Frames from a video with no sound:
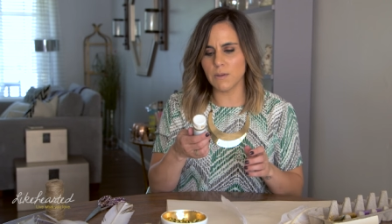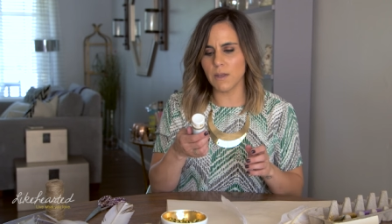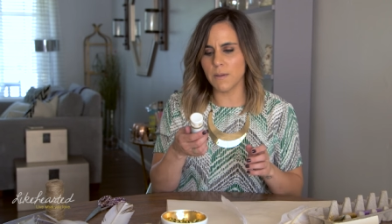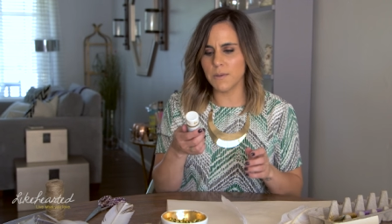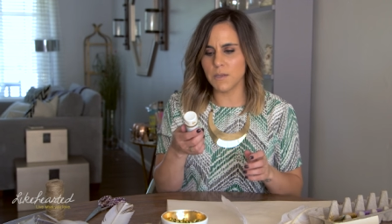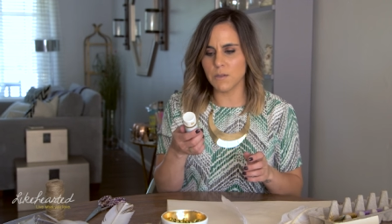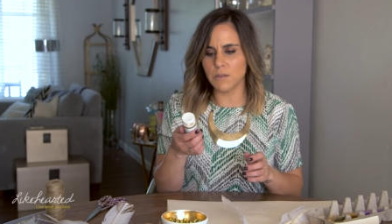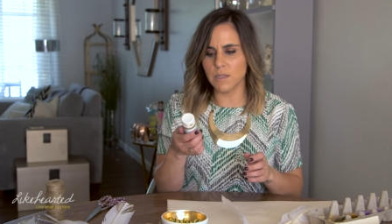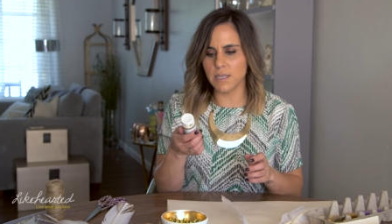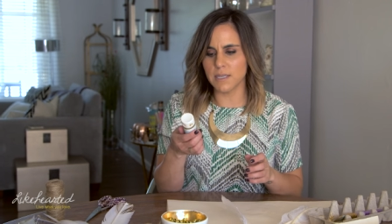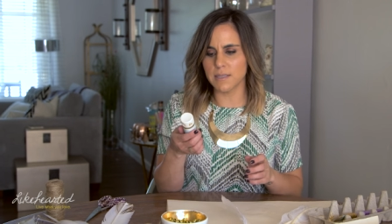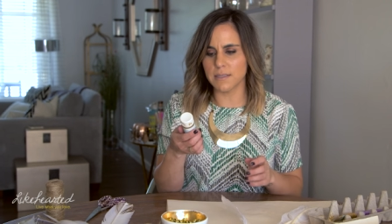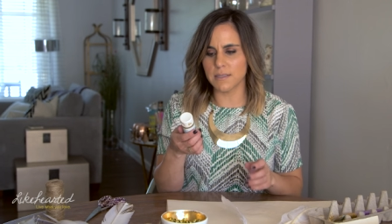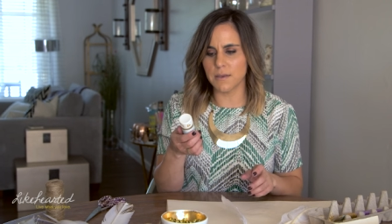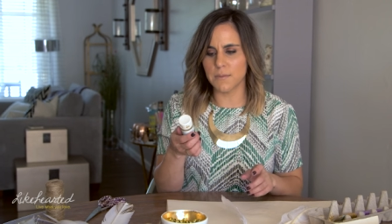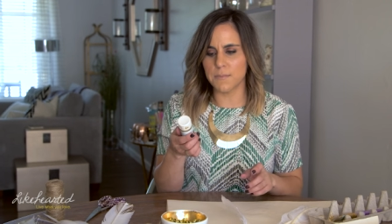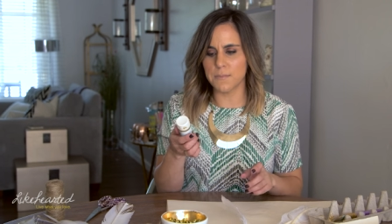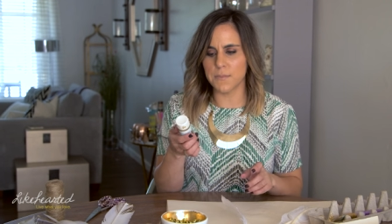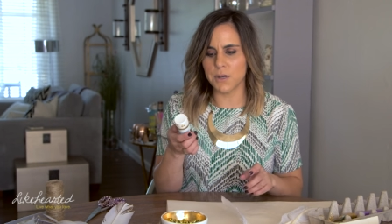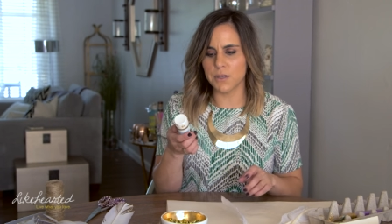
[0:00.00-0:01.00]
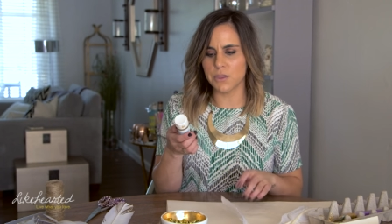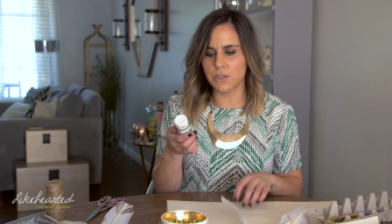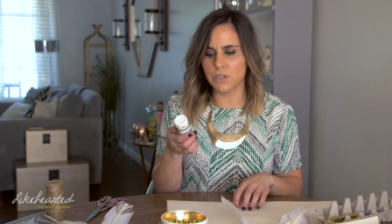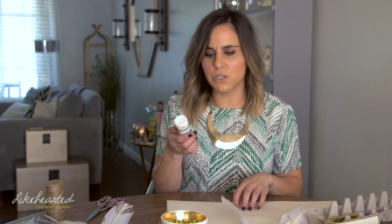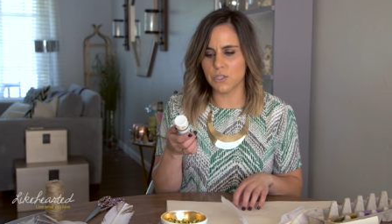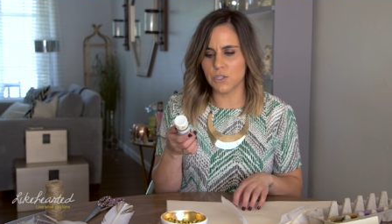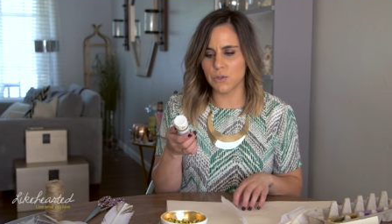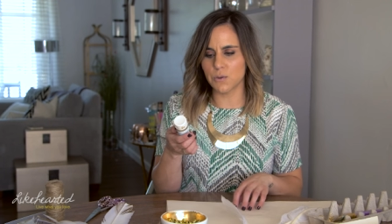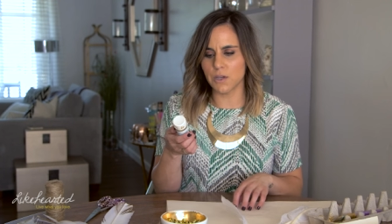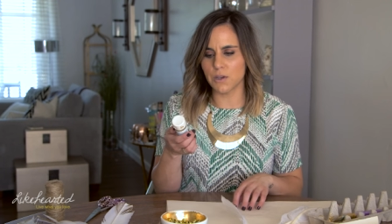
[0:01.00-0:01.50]
one I'm using is the Martha
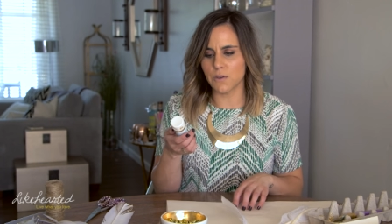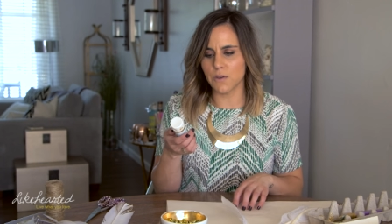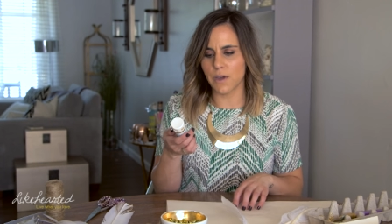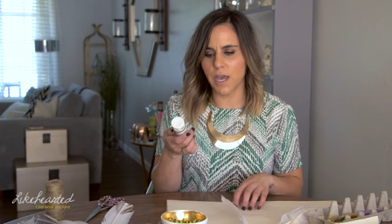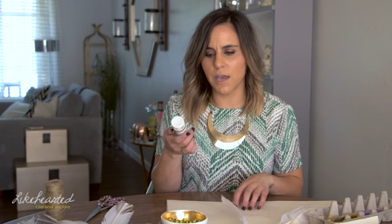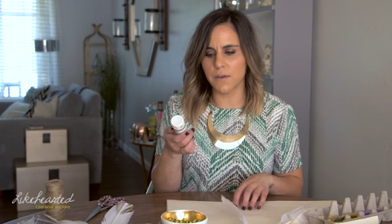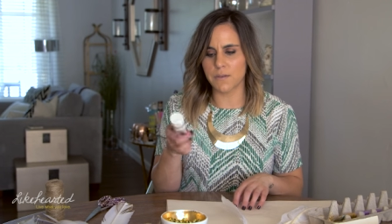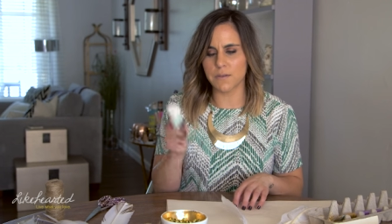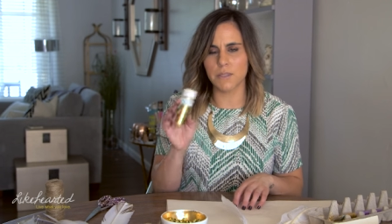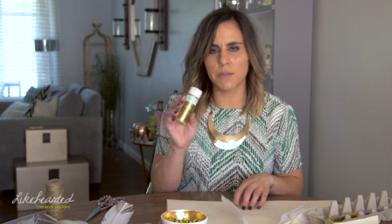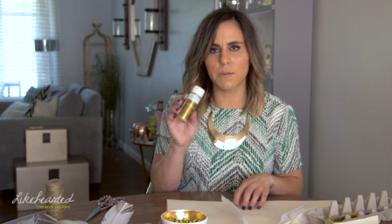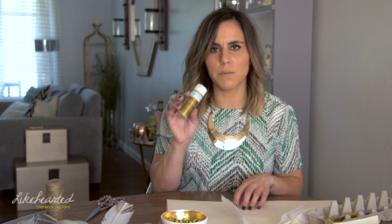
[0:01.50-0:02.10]
Stewart Crafts,